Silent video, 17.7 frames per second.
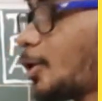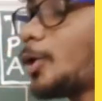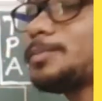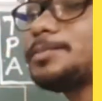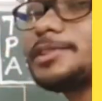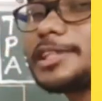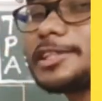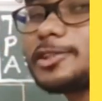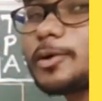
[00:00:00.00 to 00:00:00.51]

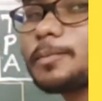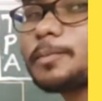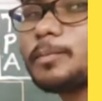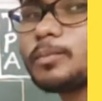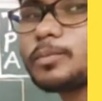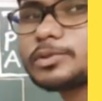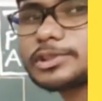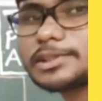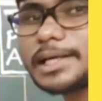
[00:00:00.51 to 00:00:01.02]
object
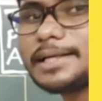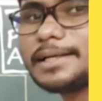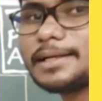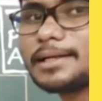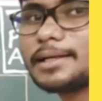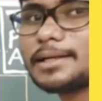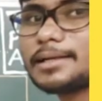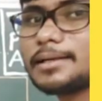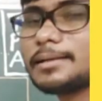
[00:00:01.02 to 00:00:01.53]
of
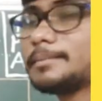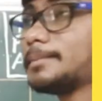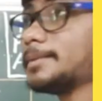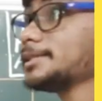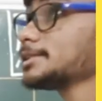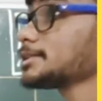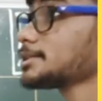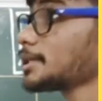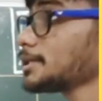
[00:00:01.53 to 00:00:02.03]
sun.
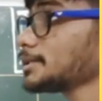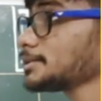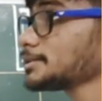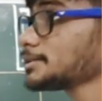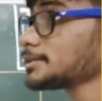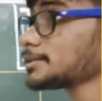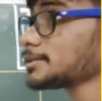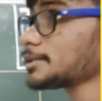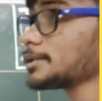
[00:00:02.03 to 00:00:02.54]
The sun's
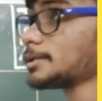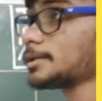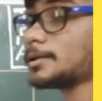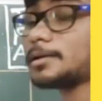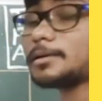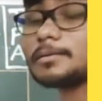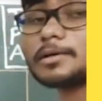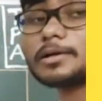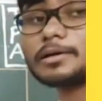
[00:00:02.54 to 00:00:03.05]

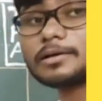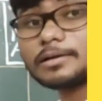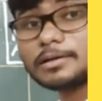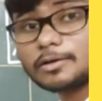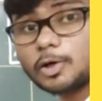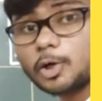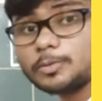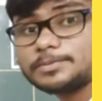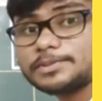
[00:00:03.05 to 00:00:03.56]

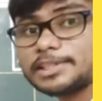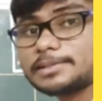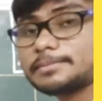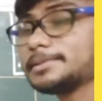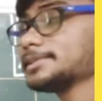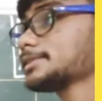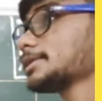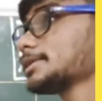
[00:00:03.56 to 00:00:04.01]
object, means